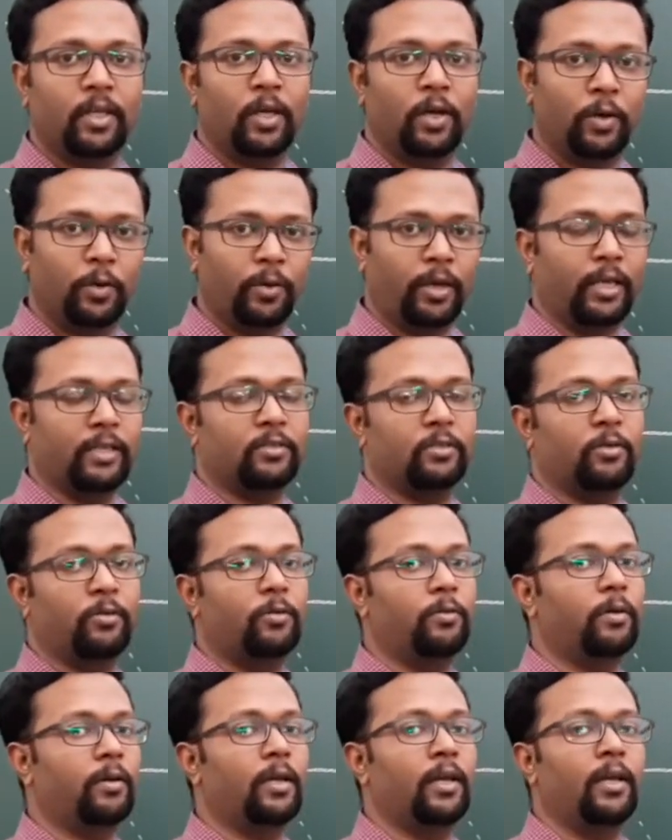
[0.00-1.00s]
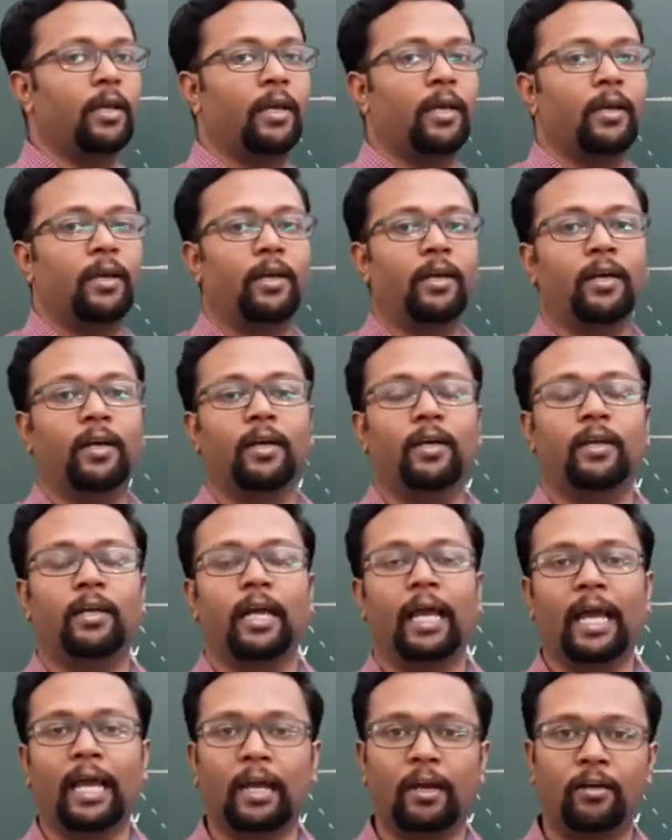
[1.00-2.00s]
Okay, so
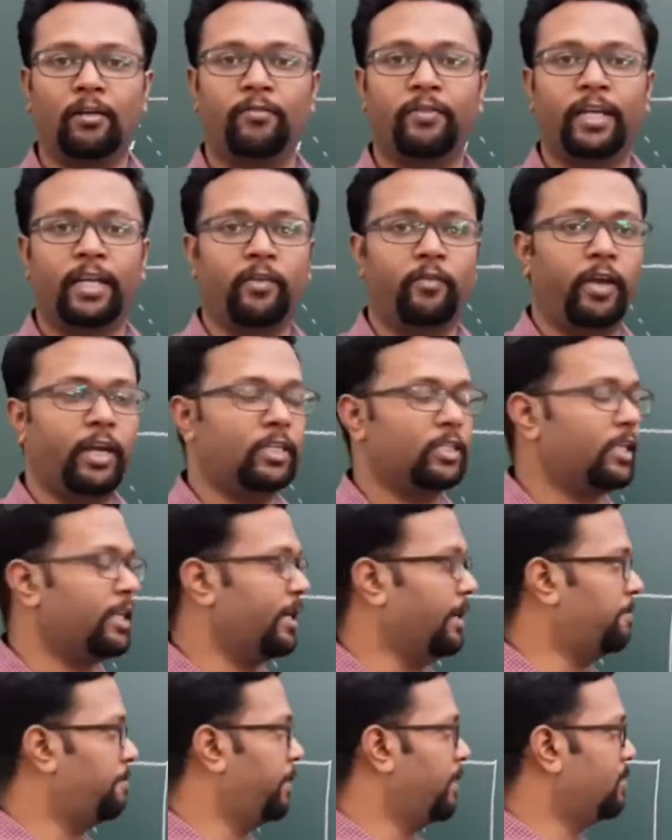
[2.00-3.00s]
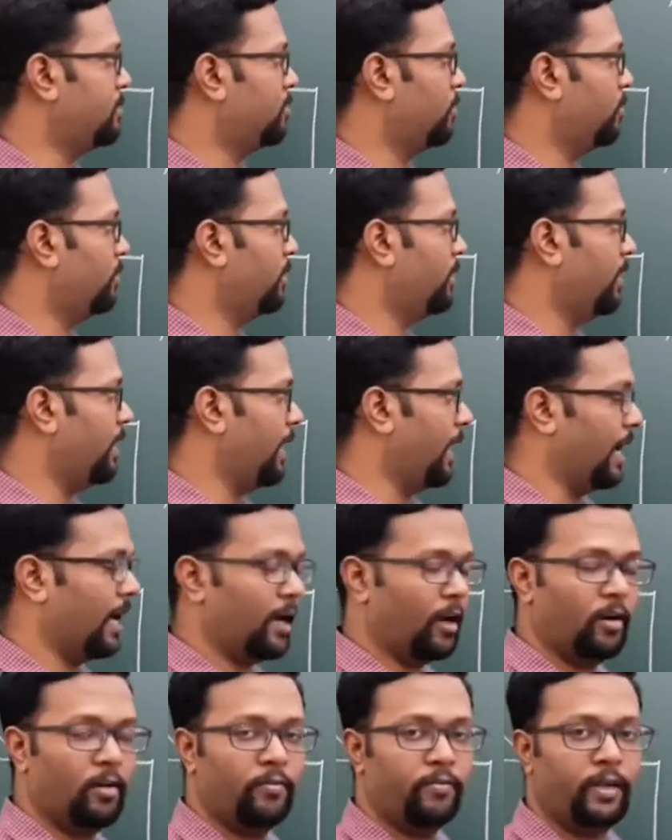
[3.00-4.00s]
angle of deviation depends on the
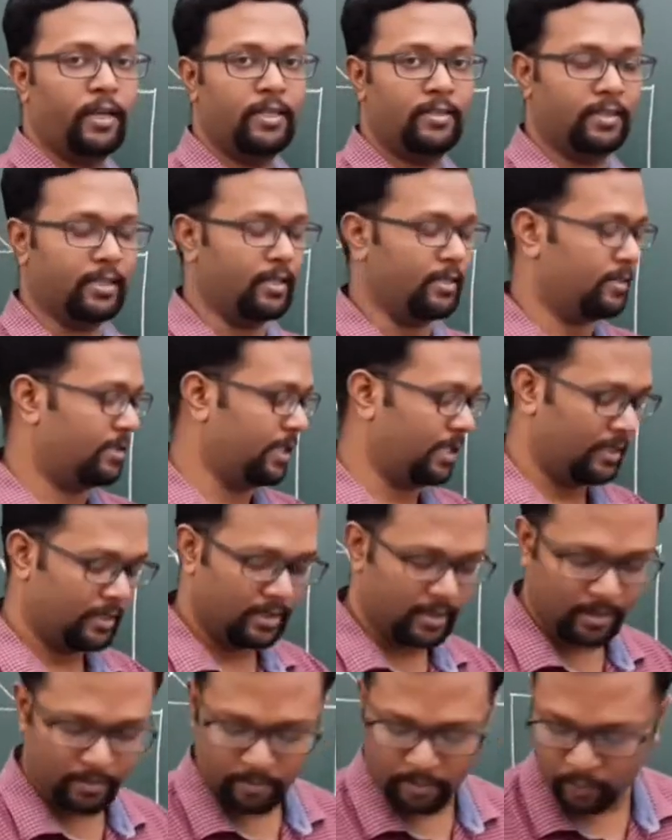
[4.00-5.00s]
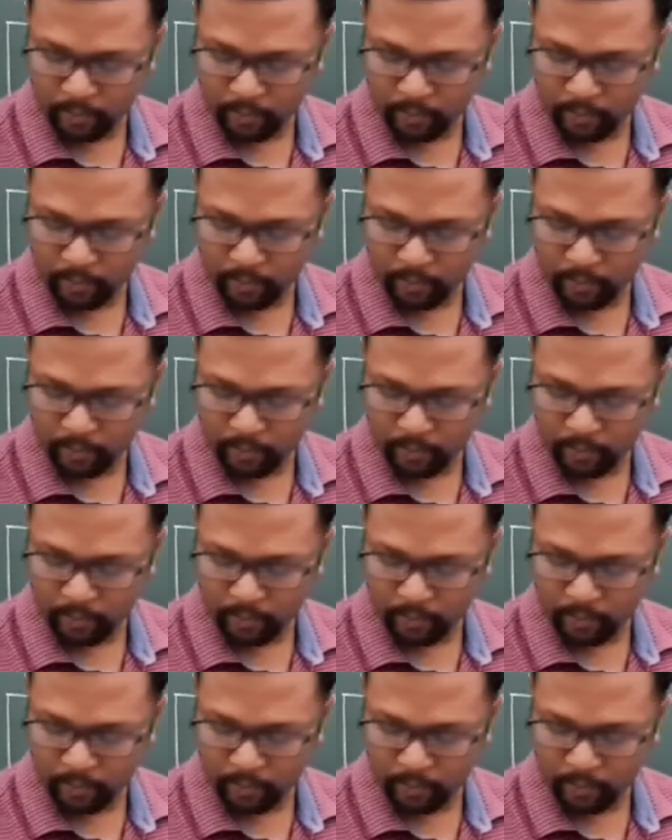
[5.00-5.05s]
angle of incidence. That's number